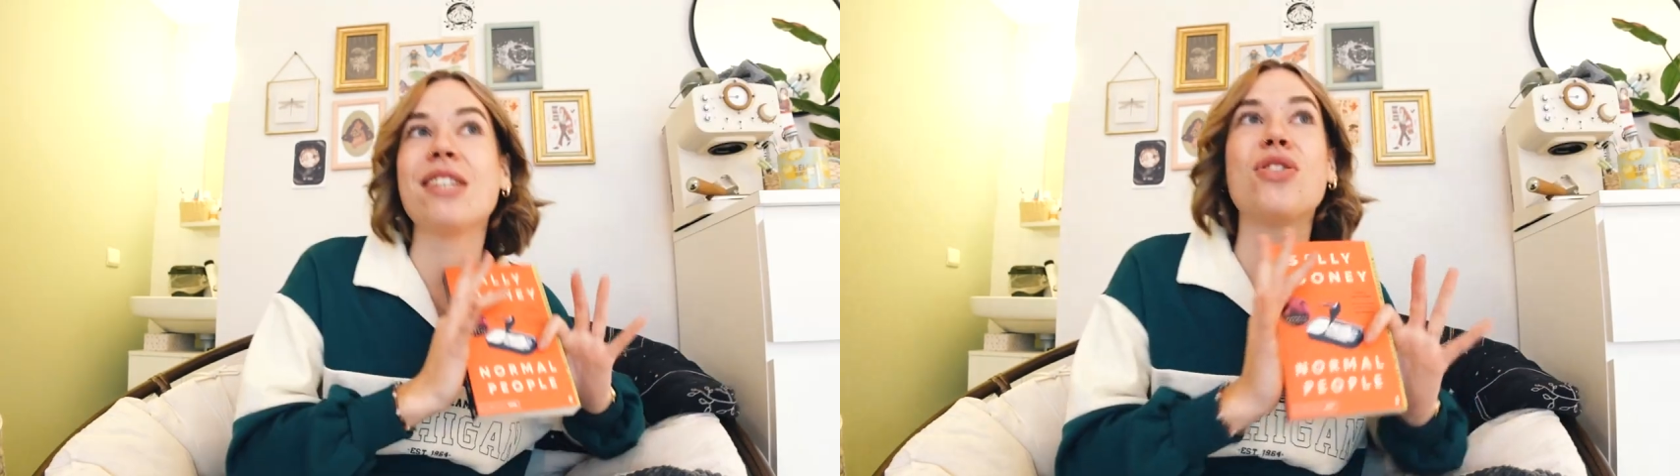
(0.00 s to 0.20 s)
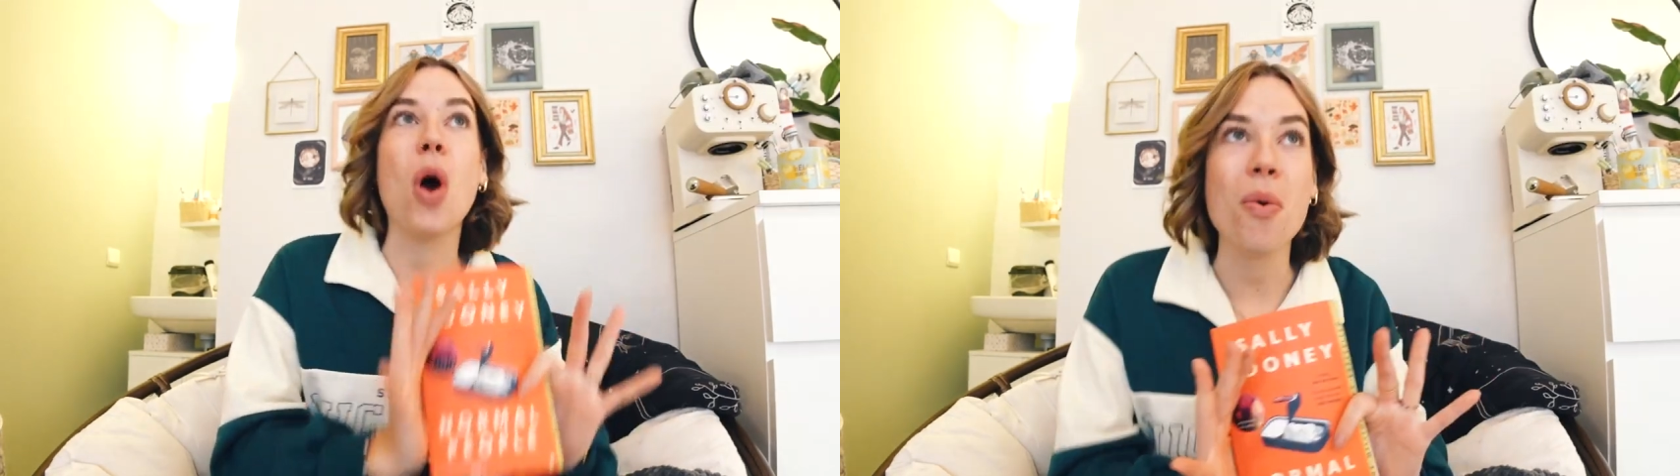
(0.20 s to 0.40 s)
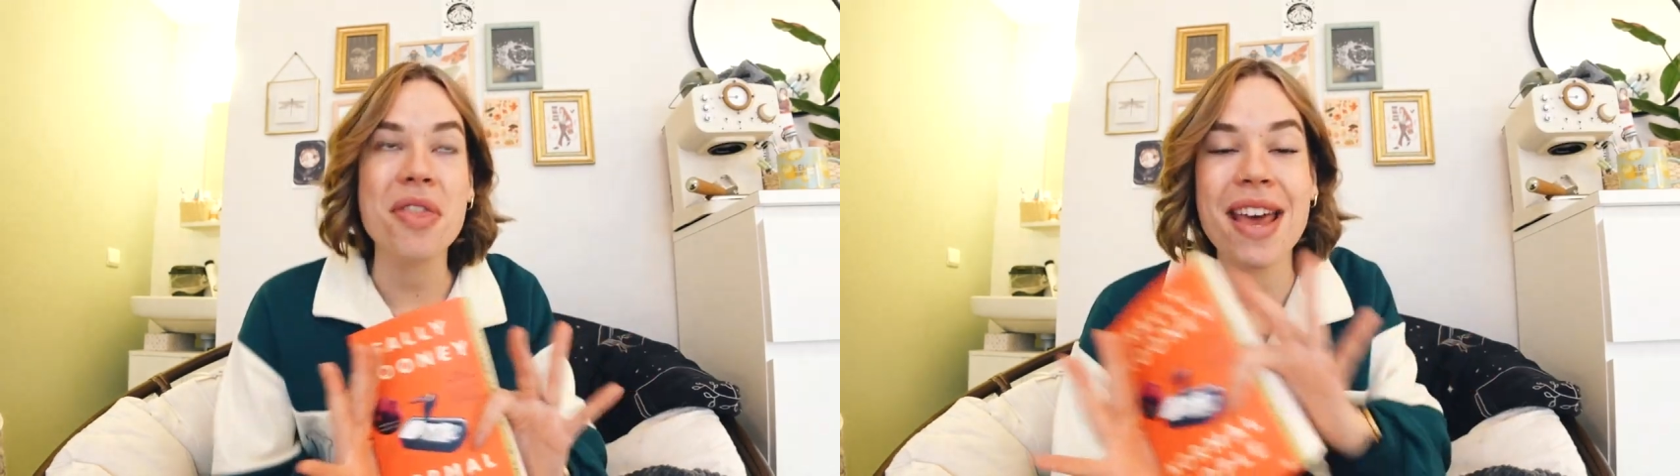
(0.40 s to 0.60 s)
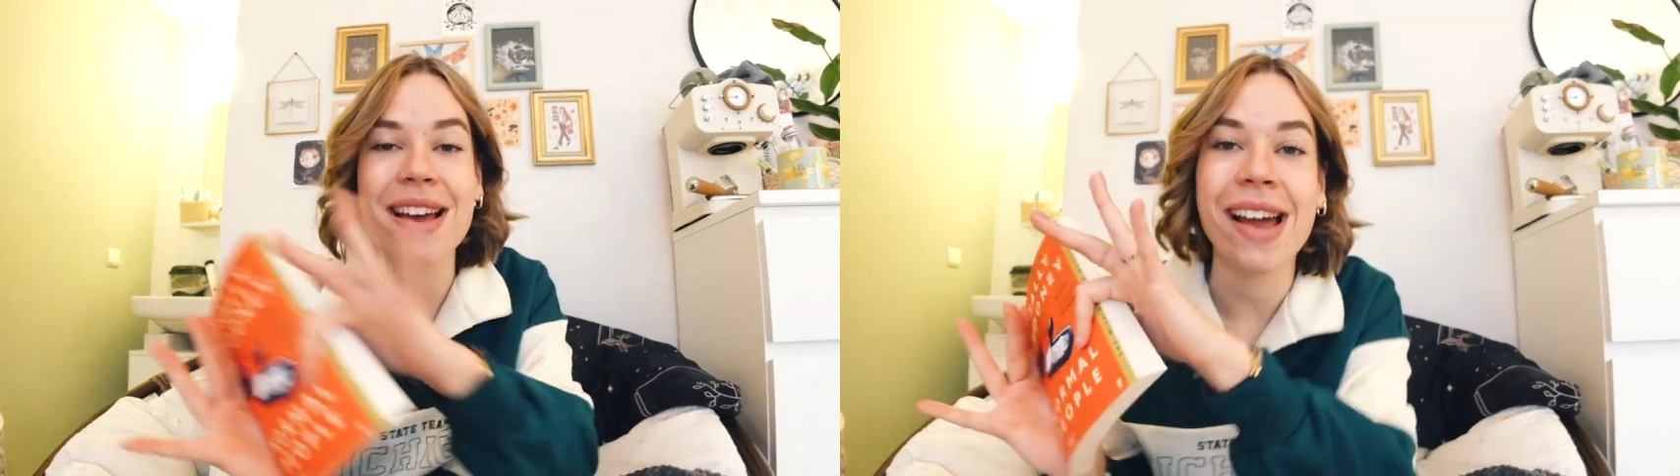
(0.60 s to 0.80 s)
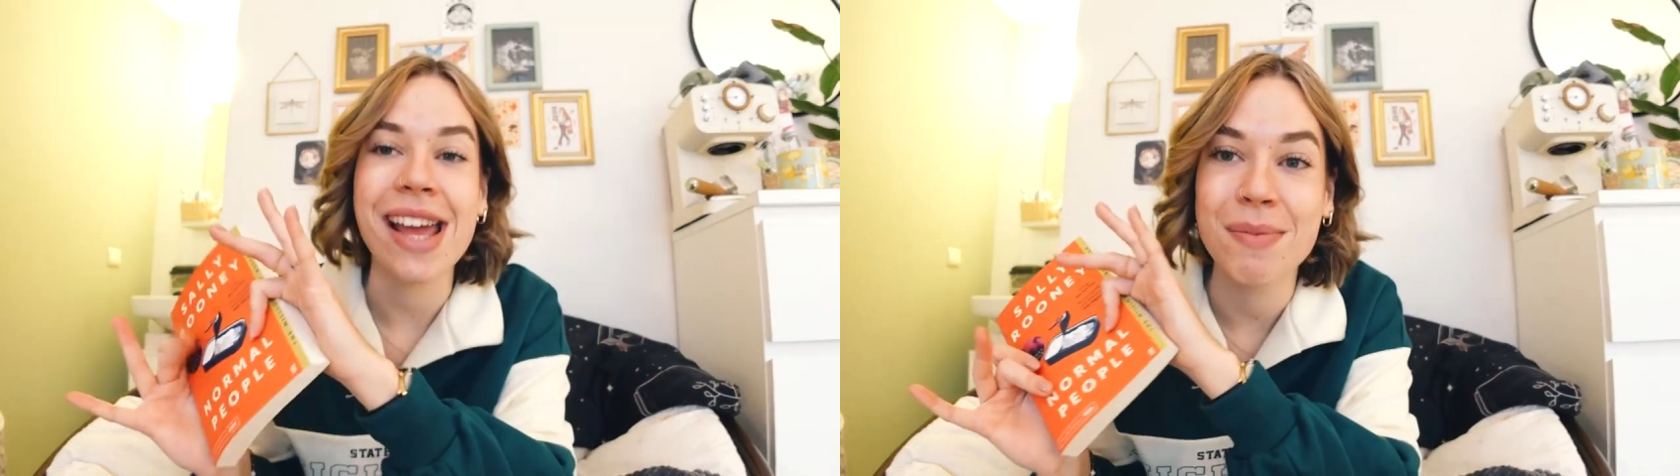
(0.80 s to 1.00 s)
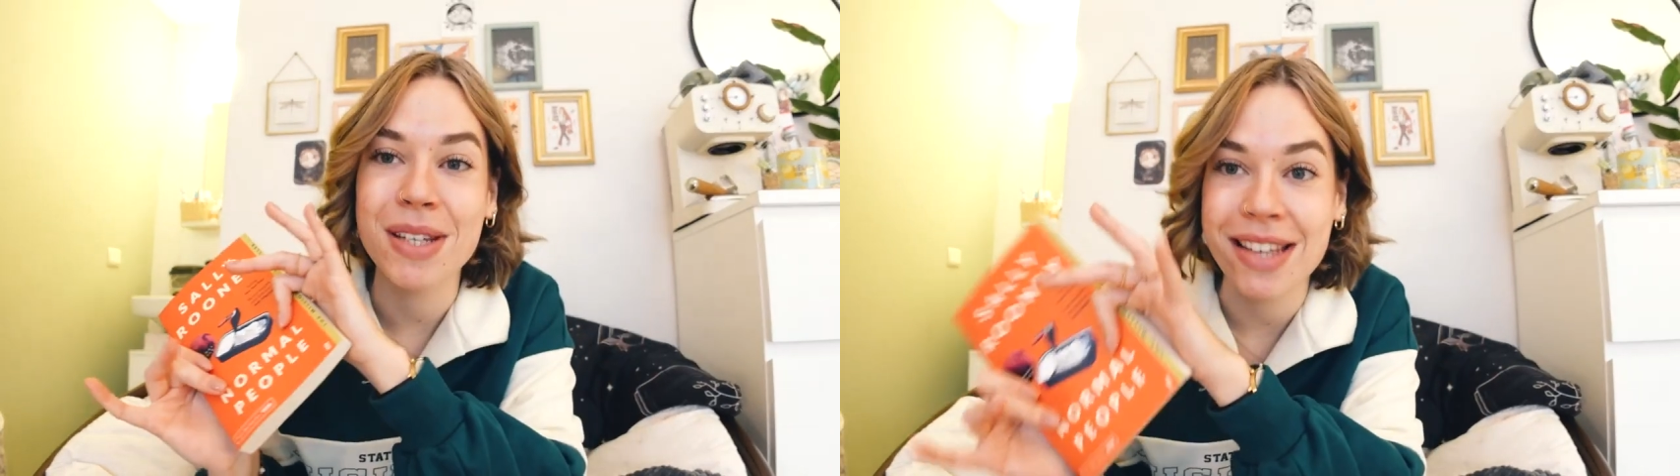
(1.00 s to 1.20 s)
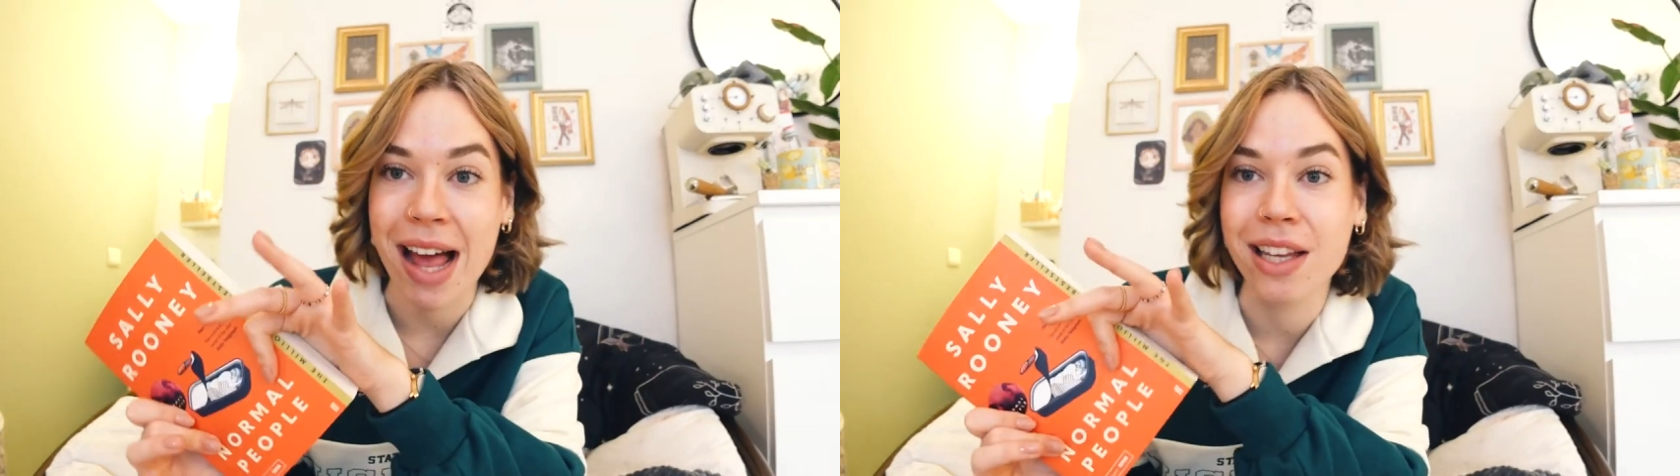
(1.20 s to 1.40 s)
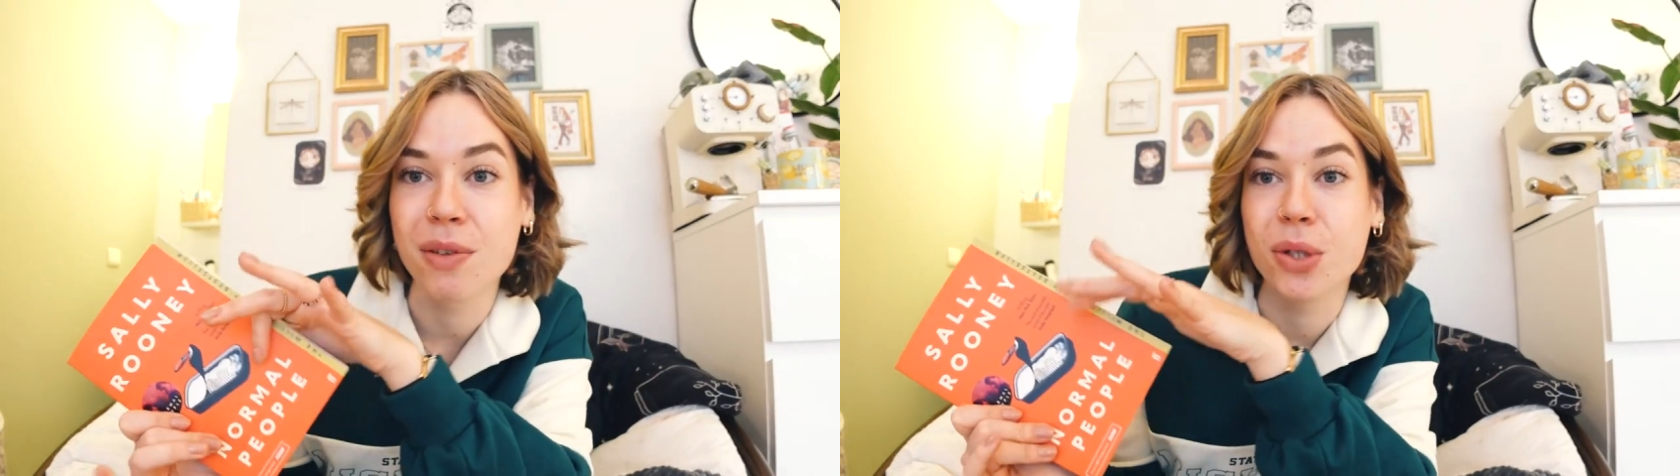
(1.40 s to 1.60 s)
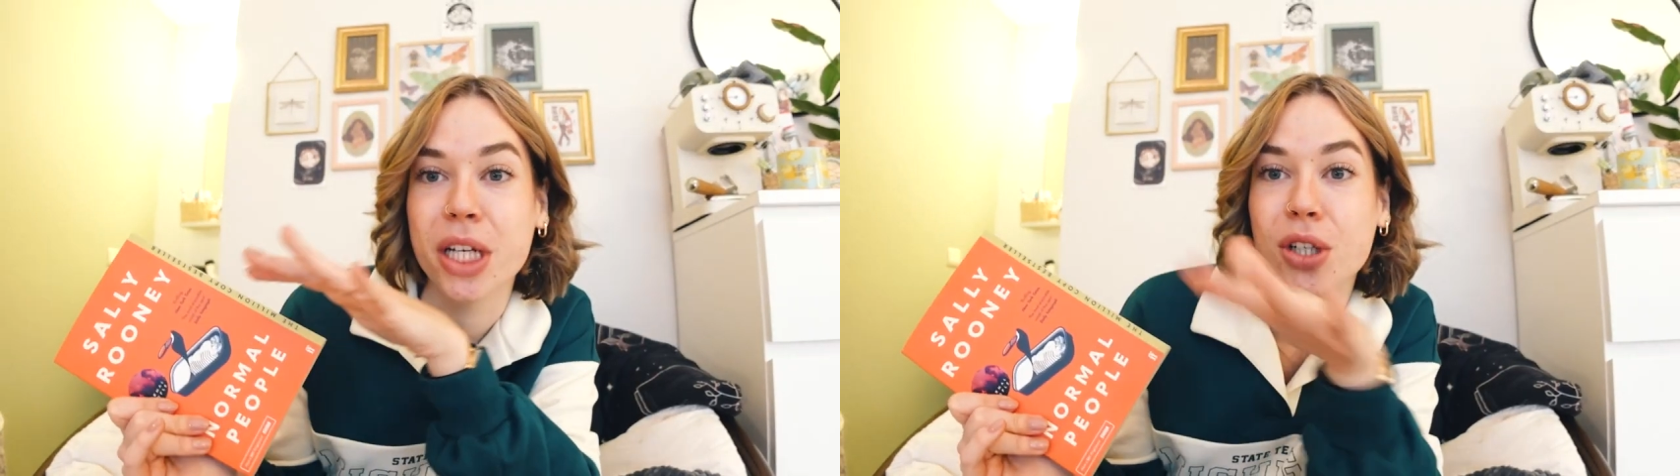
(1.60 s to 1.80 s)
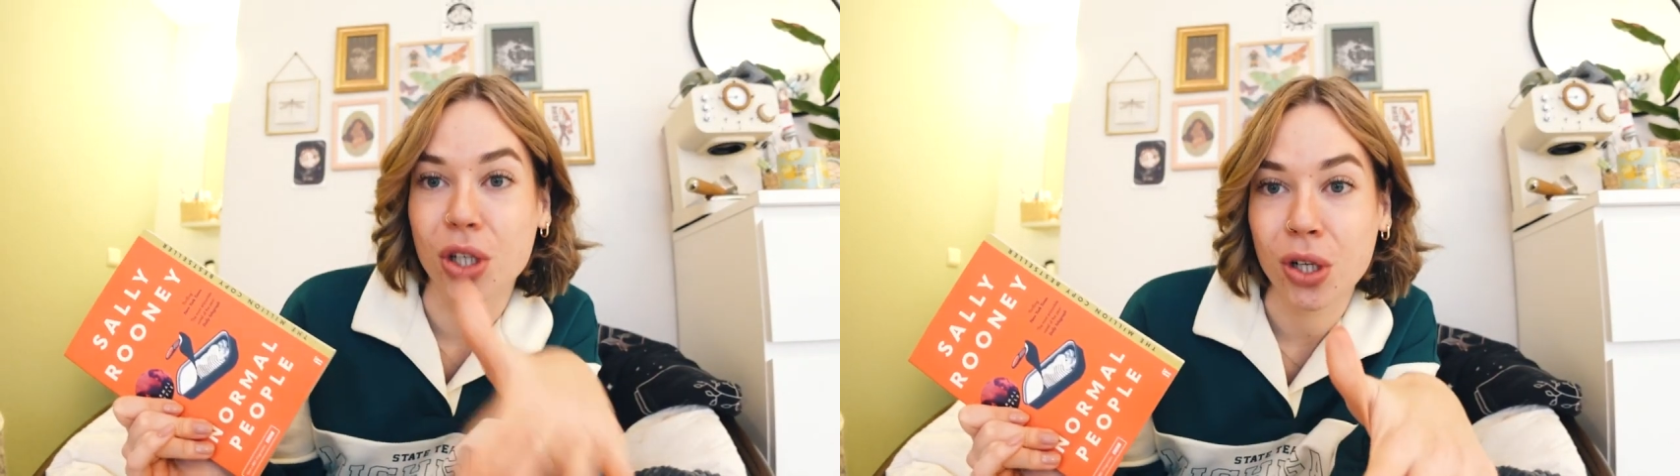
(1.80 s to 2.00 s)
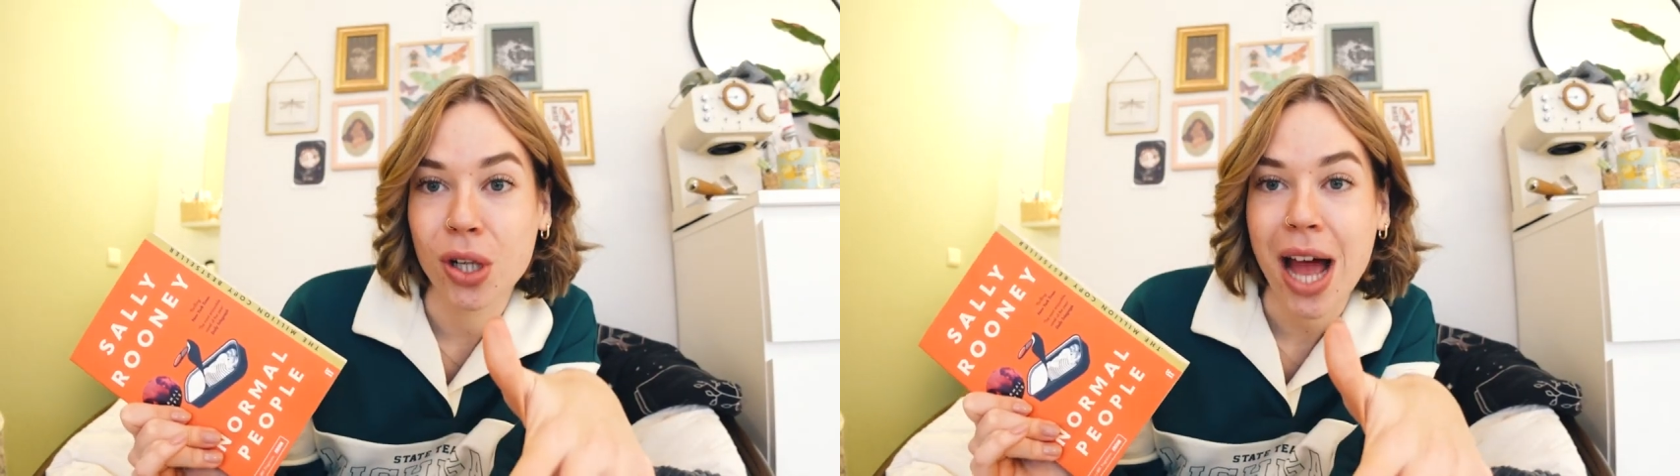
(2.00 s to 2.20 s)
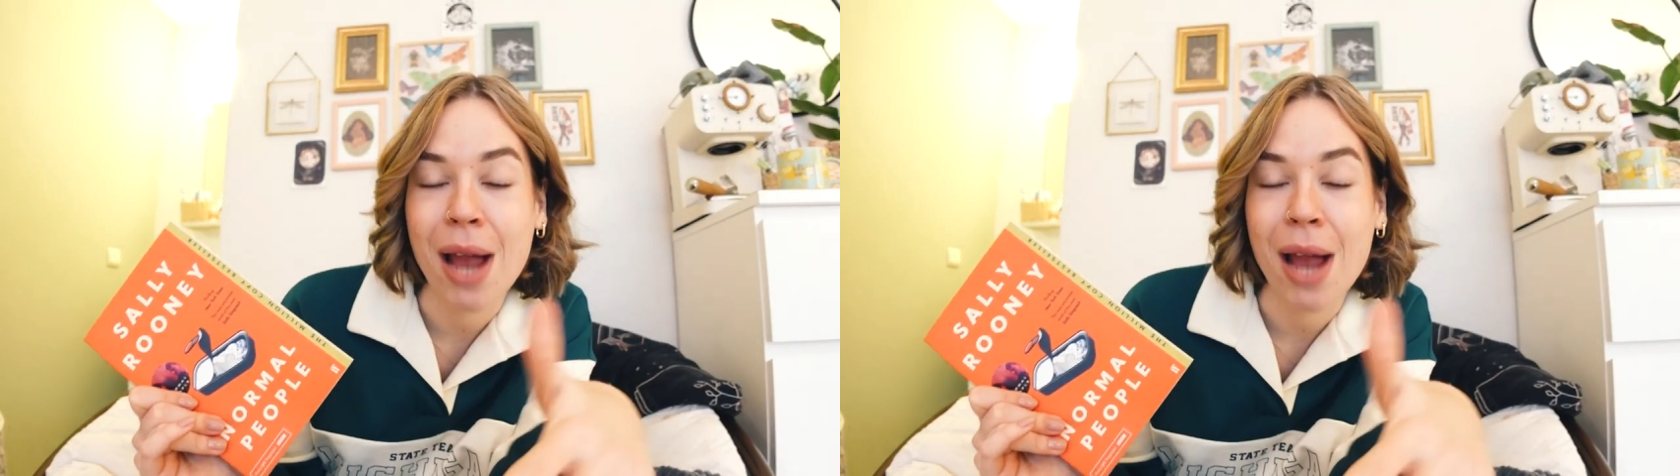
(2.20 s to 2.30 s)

I don't think I am a Sally Rooney girl.